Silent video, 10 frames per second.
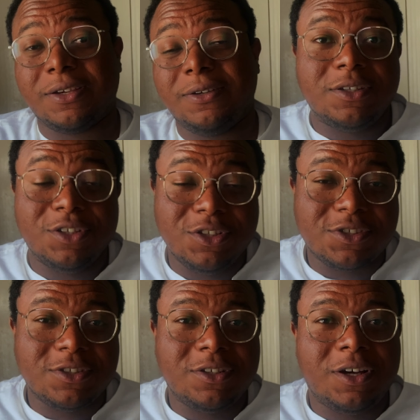And
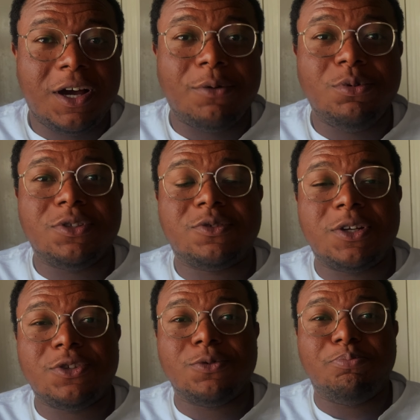also, I will try
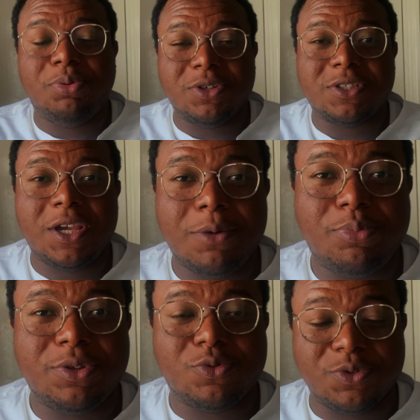to post
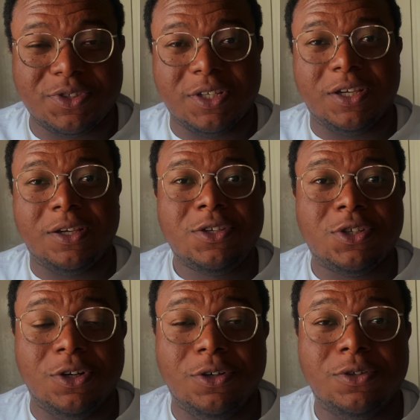every Tuesday.
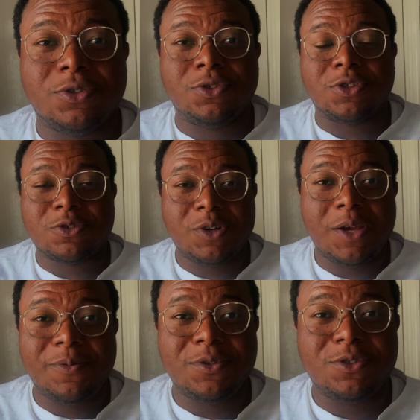So,
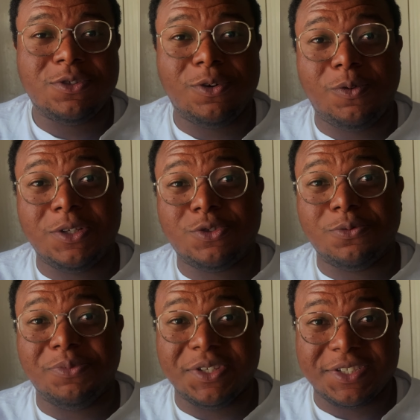subscribe if you don't want to
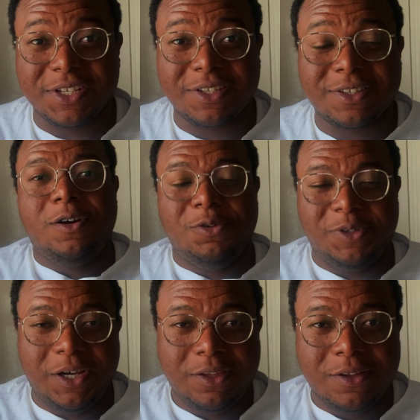miss it.
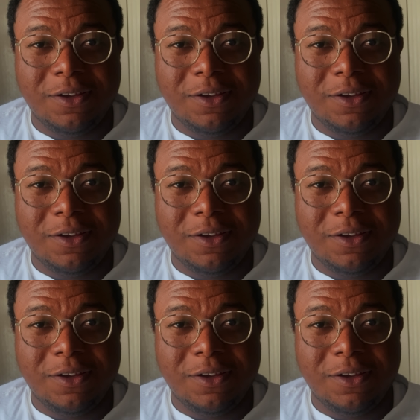Alright?